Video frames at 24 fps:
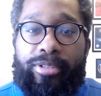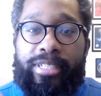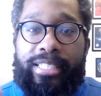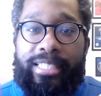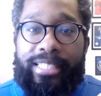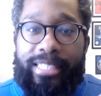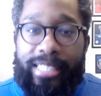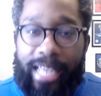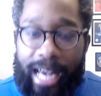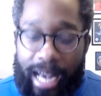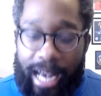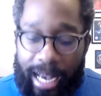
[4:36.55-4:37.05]

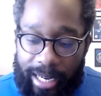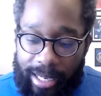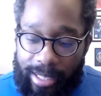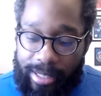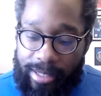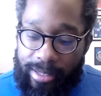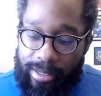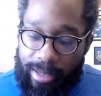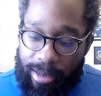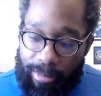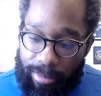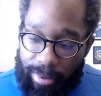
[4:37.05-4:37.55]
designing
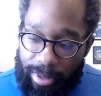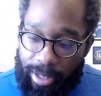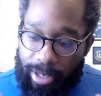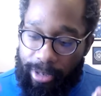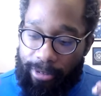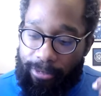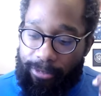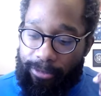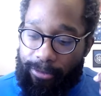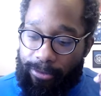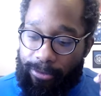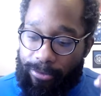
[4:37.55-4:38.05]

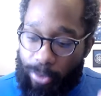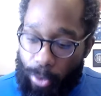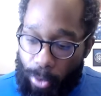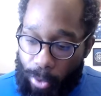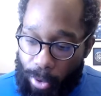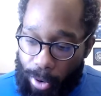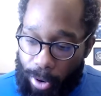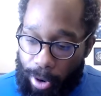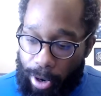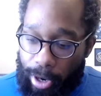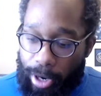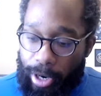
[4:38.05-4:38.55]
something
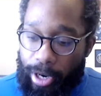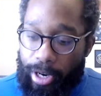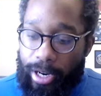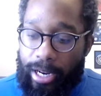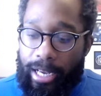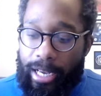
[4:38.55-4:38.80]
for